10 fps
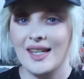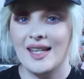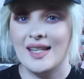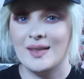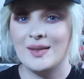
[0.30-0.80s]

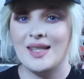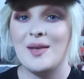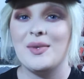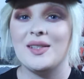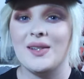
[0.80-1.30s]
Hey guys, what's
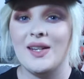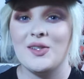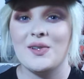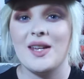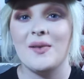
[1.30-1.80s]
up? It's
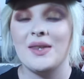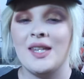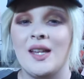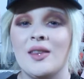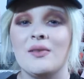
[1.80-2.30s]
Rachel here with
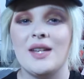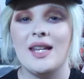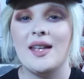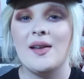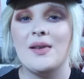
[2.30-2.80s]
another
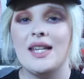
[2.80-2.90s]
video,